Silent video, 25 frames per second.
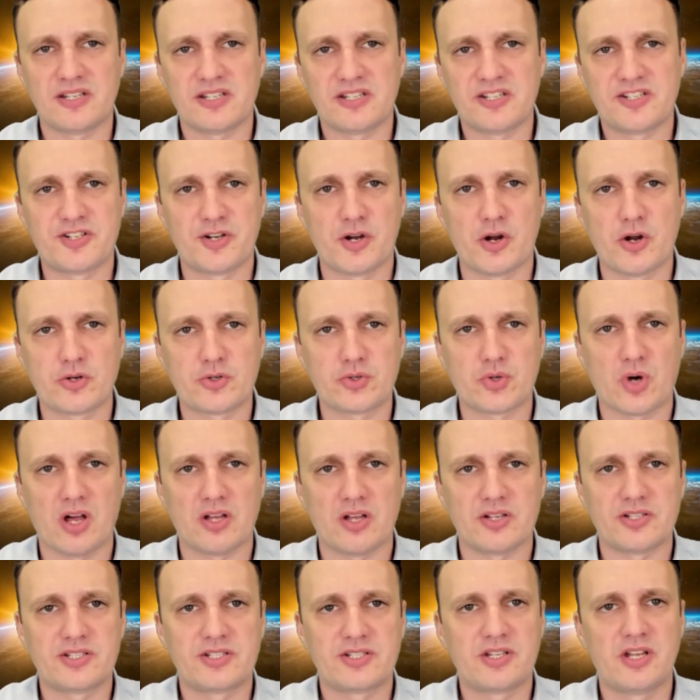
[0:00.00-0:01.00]
zero
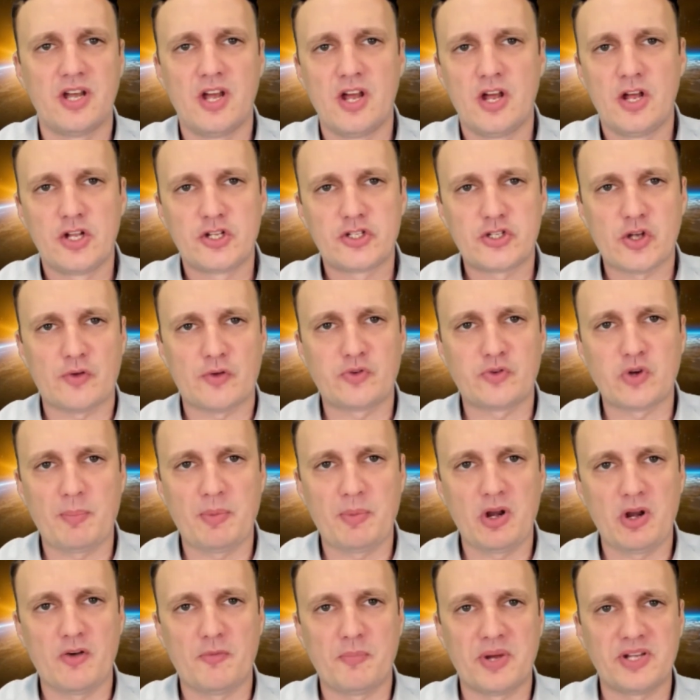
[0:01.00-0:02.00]
trust, software
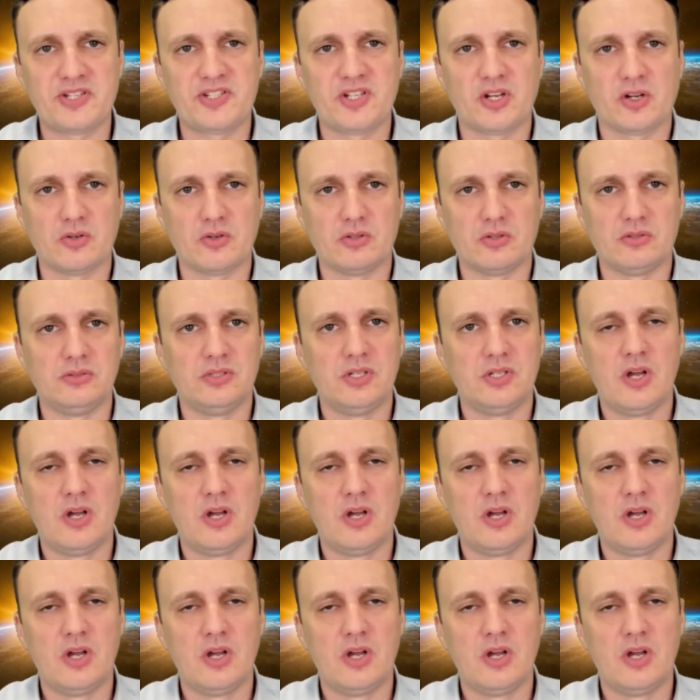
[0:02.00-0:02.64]
bill of material,